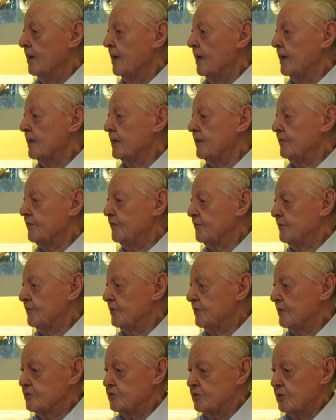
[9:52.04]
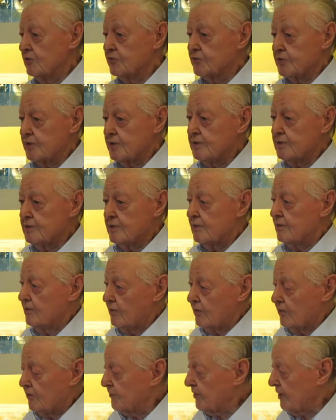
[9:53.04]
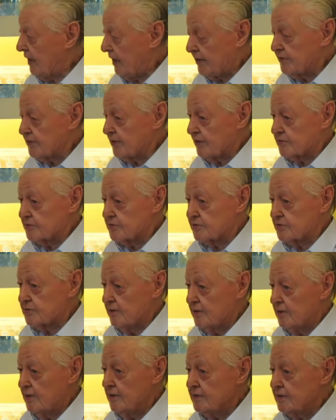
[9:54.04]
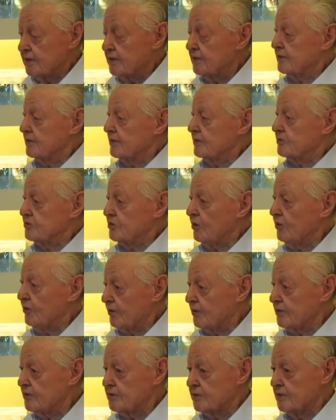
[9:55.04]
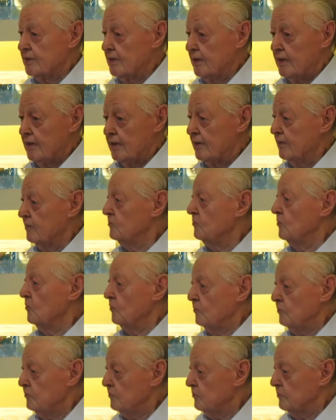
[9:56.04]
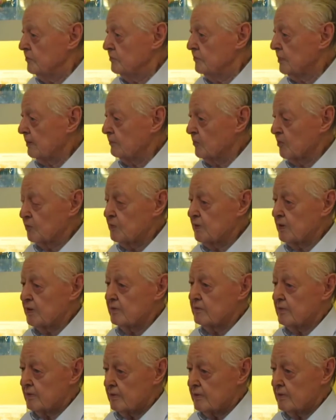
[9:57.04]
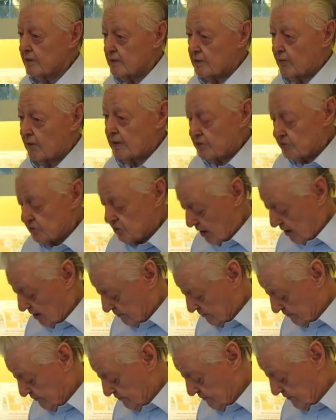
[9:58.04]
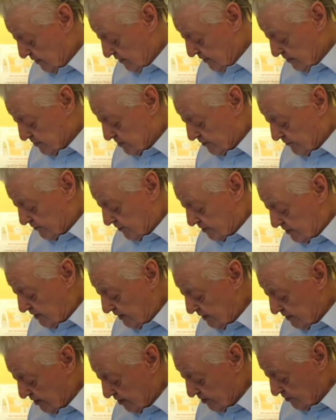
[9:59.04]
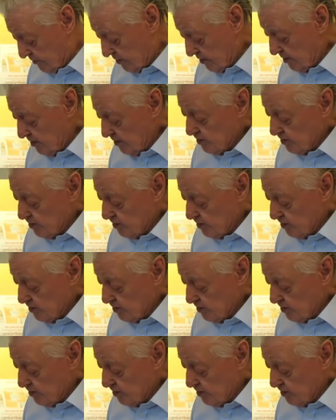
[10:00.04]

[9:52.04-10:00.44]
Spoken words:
and if the children or the adults didn't enjoy it, that would be a great shame. So the keynote